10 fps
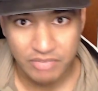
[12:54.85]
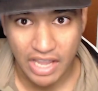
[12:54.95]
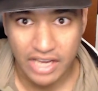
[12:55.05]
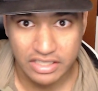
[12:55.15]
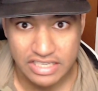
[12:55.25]
I
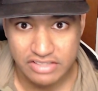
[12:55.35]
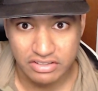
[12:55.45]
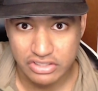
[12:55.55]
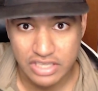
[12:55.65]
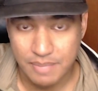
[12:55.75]
could easily
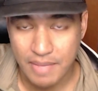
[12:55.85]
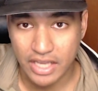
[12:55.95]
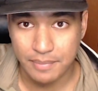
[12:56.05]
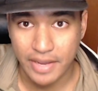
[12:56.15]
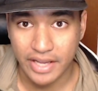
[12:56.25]
just get back
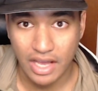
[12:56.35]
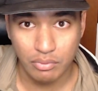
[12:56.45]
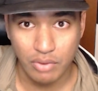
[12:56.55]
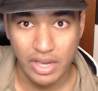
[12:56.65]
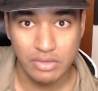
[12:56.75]
into my account,
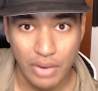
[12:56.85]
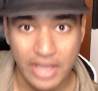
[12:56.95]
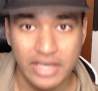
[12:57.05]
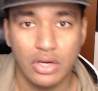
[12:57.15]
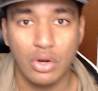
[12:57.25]

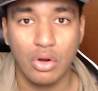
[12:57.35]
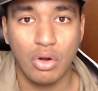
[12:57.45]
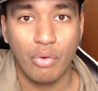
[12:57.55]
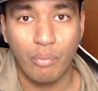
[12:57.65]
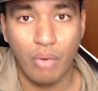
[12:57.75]
right?
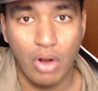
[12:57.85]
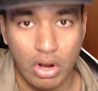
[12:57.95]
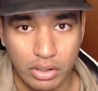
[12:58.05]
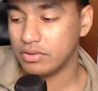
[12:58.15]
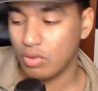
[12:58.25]

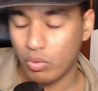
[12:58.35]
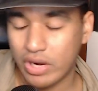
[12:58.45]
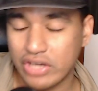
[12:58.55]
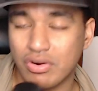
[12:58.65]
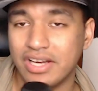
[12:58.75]
Wrong. When I
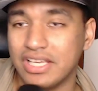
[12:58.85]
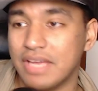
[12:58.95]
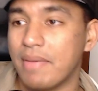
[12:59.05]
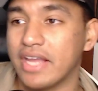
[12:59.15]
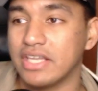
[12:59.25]
tried to get
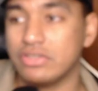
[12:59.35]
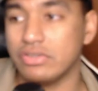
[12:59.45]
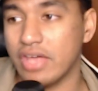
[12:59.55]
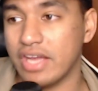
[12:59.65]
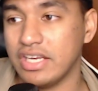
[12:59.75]
back into
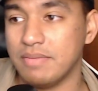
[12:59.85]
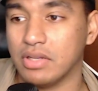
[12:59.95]
that email